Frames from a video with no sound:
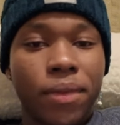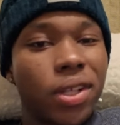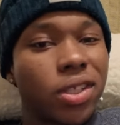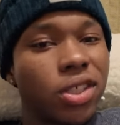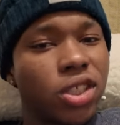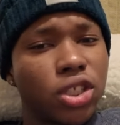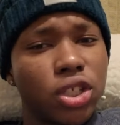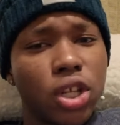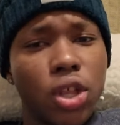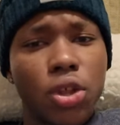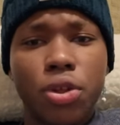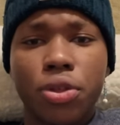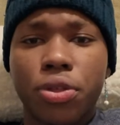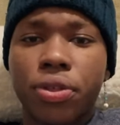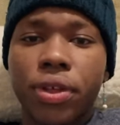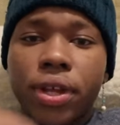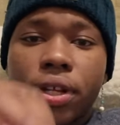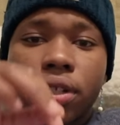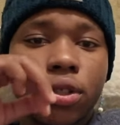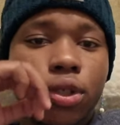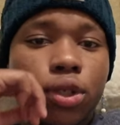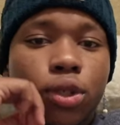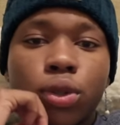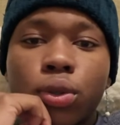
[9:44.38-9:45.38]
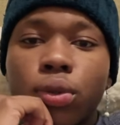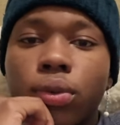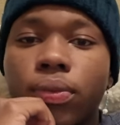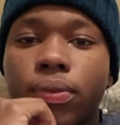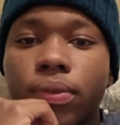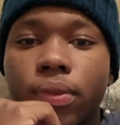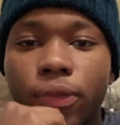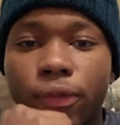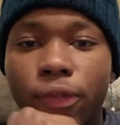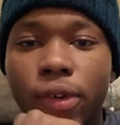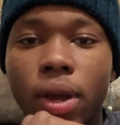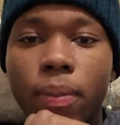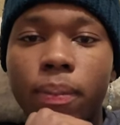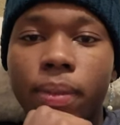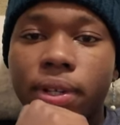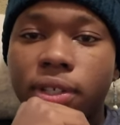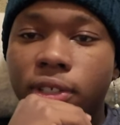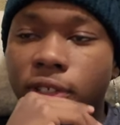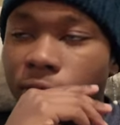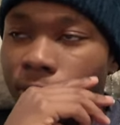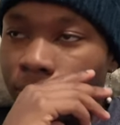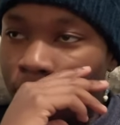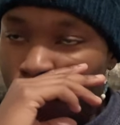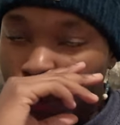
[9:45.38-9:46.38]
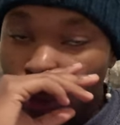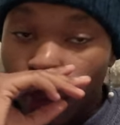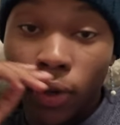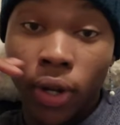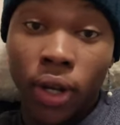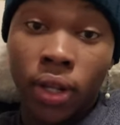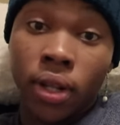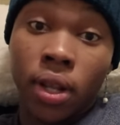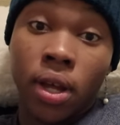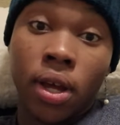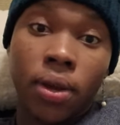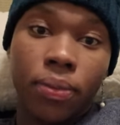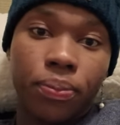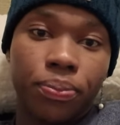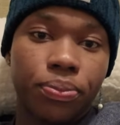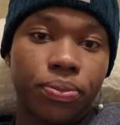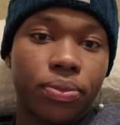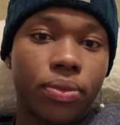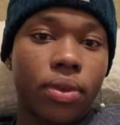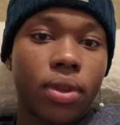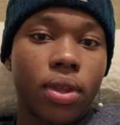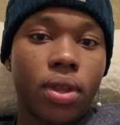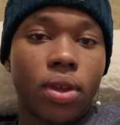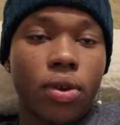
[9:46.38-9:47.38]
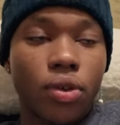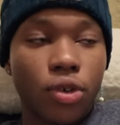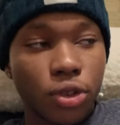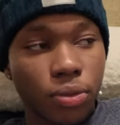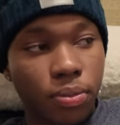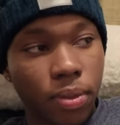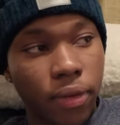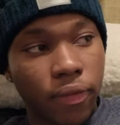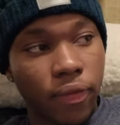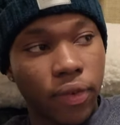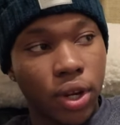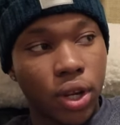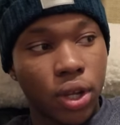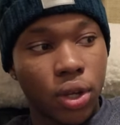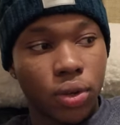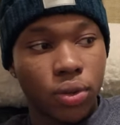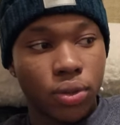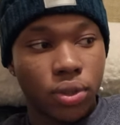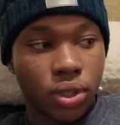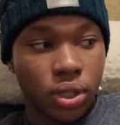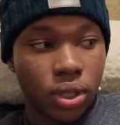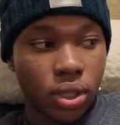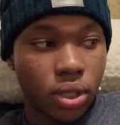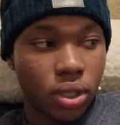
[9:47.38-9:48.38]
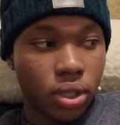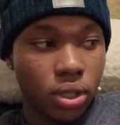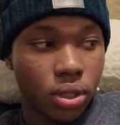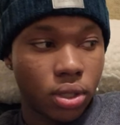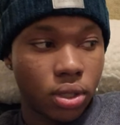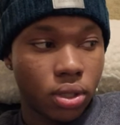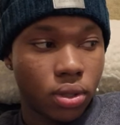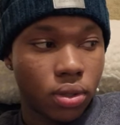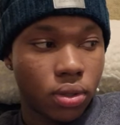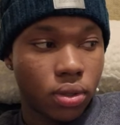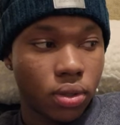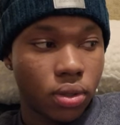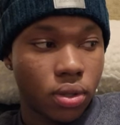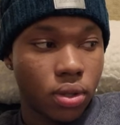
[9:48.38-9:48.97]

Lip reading: It's another thing to find myself doing a lot with my videos is